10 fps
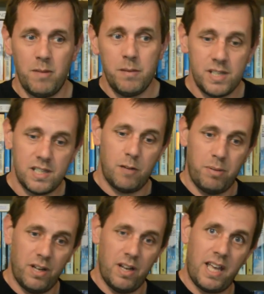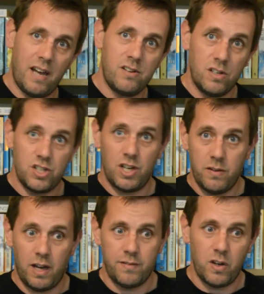maybe start putting a counter in and
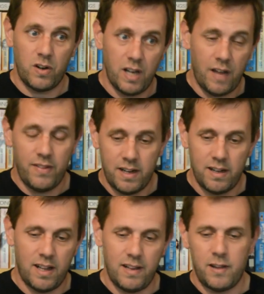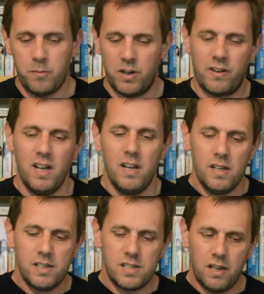show that I've got it, and then let them work around.
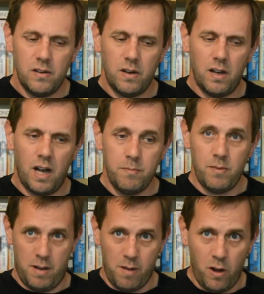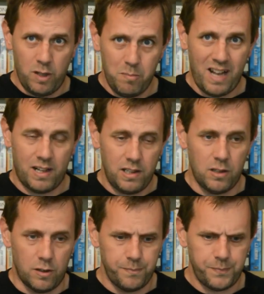So I'm holding back a
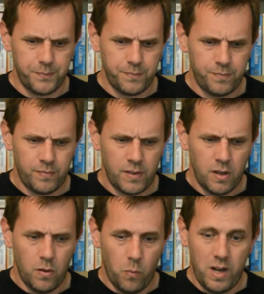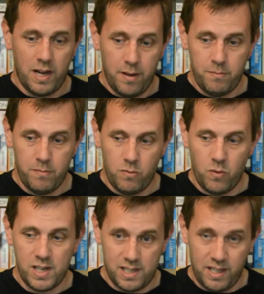lot when I'm
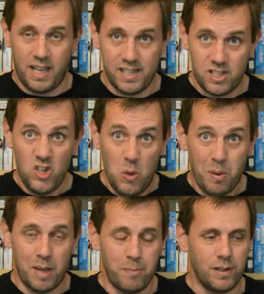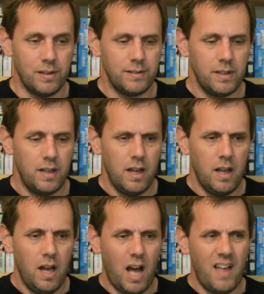wrestling against new people,
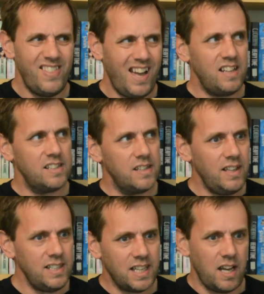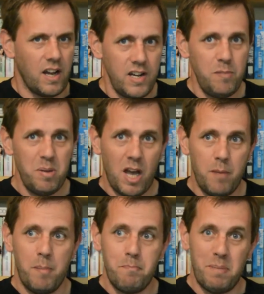and that's kind of
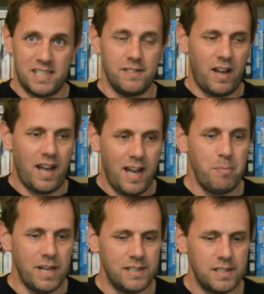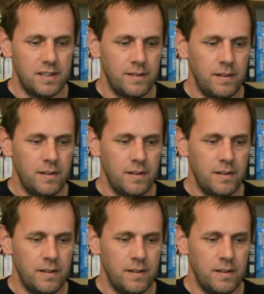become a bit of a habit.